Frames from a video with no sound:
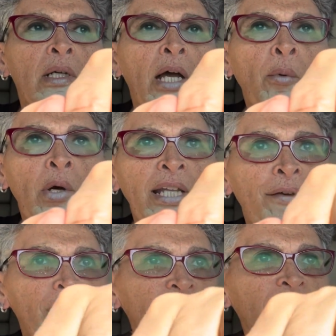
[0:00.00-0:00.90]
I want to
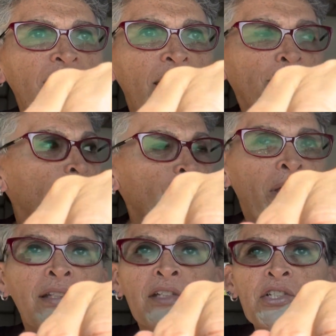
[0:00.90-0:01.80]
have a successful
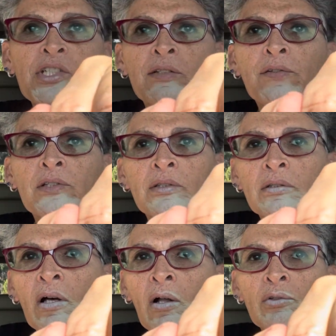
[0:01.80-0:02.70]
transition for
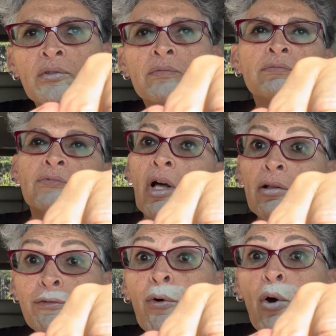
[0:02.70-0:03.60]

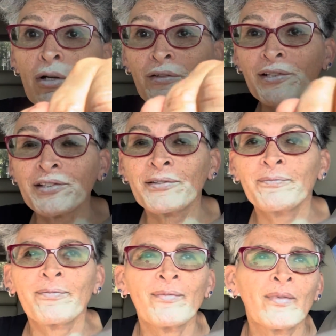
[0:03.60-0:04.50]
all four of us.
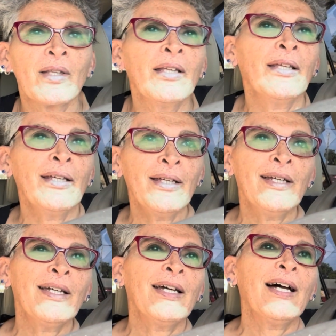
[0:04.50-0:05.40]

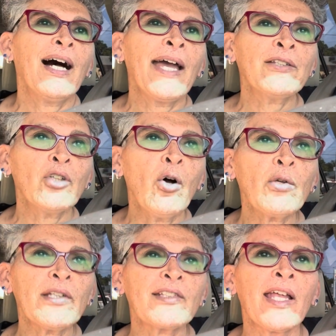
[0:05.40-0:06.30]
I
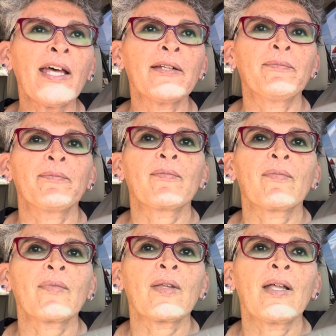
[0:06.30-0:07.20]
noticed that
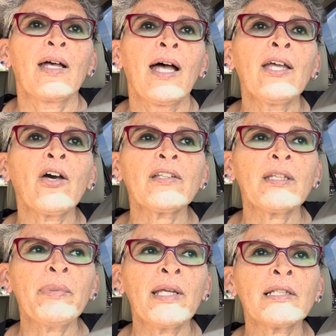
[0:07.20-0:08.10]
I got
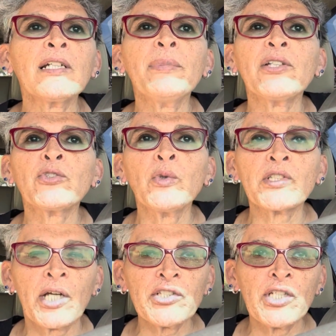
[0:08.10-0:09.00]
to be a little bit too
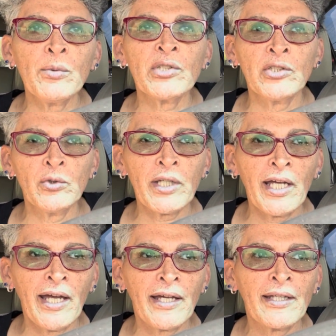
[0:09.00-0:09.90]
touchy with the new
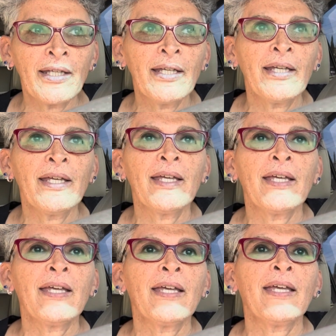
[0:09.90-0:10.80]
cat,
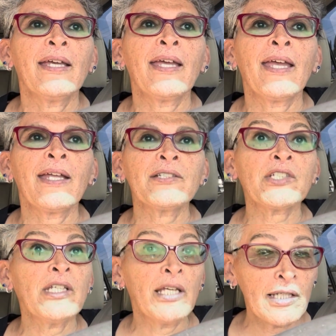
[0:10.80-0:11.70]
and
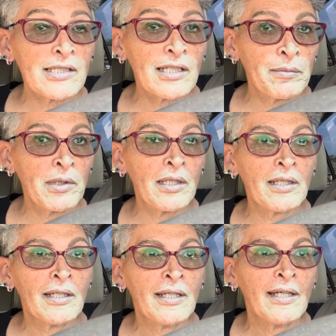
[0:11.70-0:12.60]
she hissed at
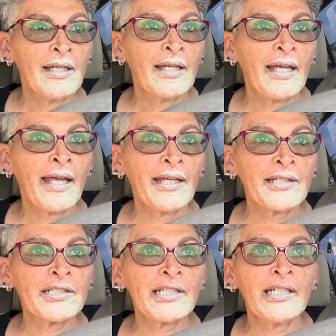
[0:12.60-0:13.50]
me
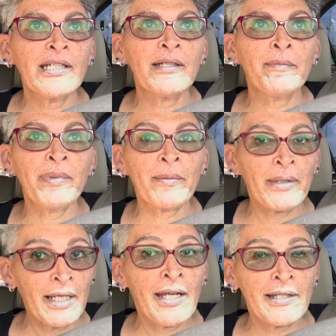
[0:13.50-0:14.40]
and she bit
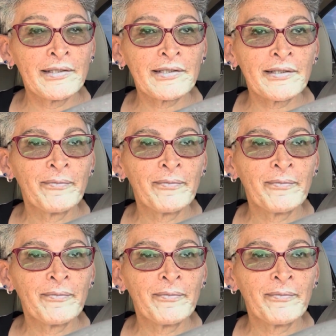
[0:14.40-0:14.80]
my hands.